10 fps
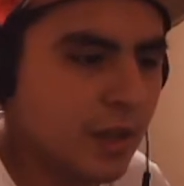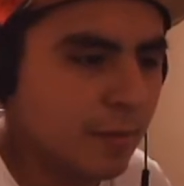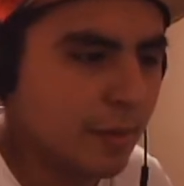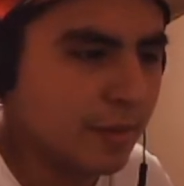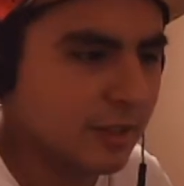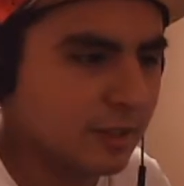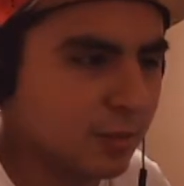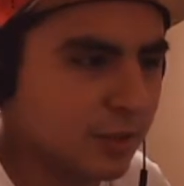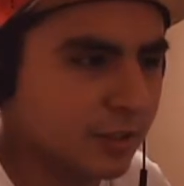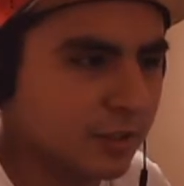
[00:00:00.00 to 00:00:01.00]
Maybe this is
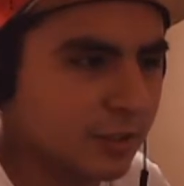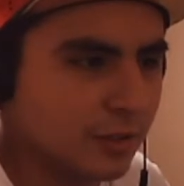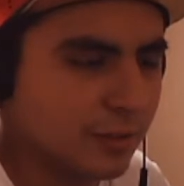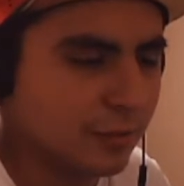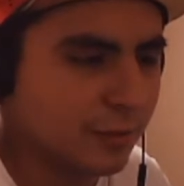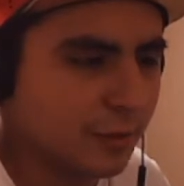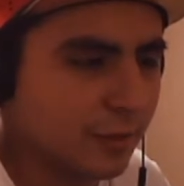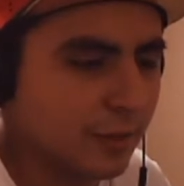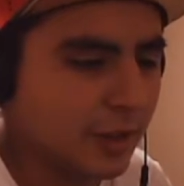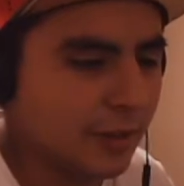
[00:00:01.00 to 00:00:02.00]
where this dude,
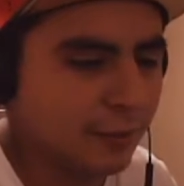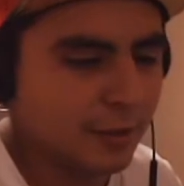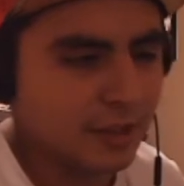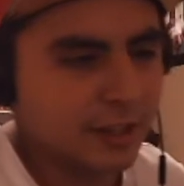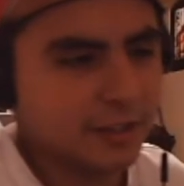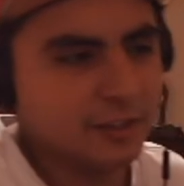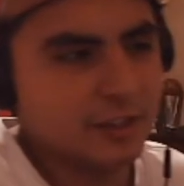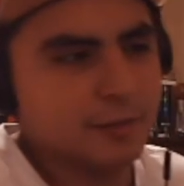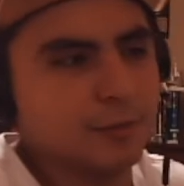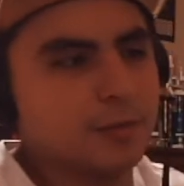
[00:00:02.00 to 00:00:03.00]
uh, fifty got his
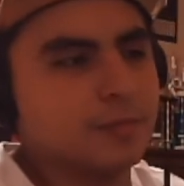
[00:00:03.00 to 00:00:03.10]
name from.